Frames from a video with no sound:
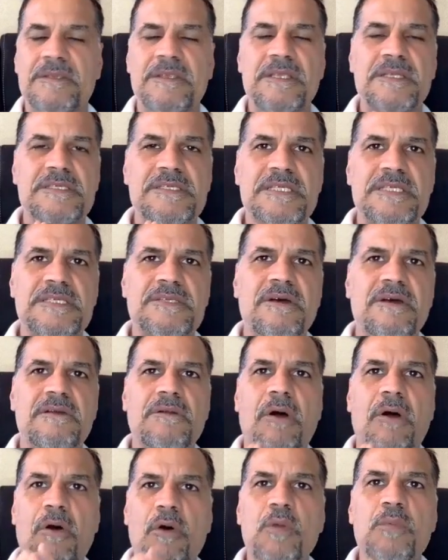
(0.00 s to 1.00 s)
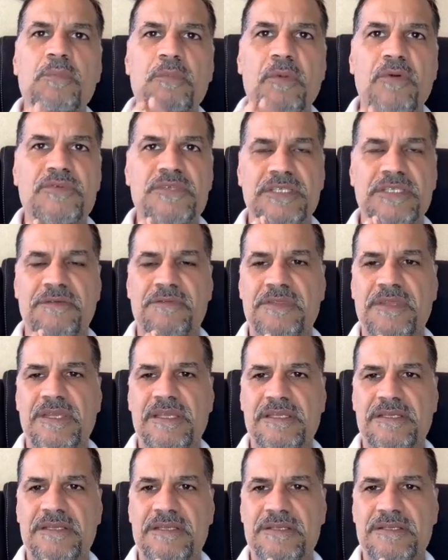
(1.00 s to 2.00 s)
these are all positive
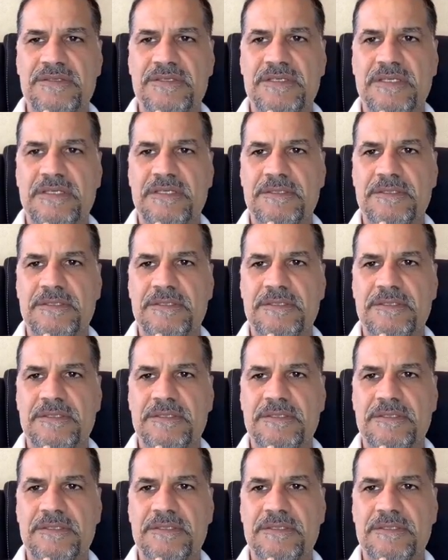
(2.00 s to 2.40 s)
thinkings